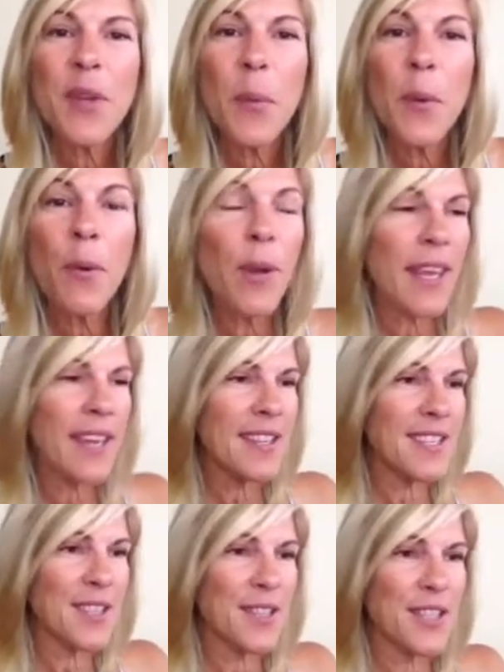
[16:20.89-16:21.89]
we're all here
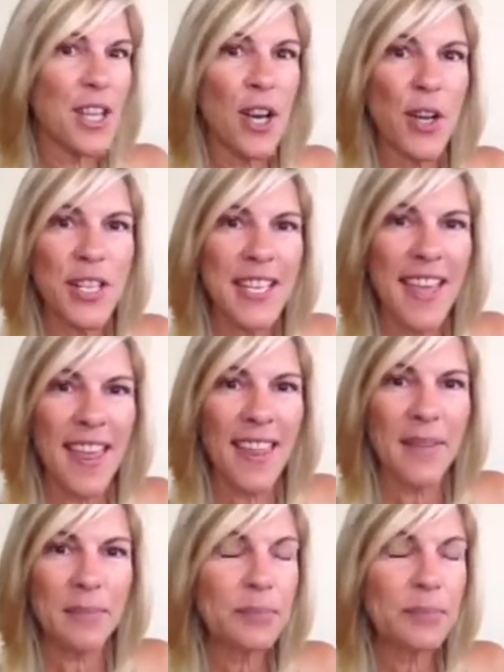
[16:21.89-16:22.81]
to learn together.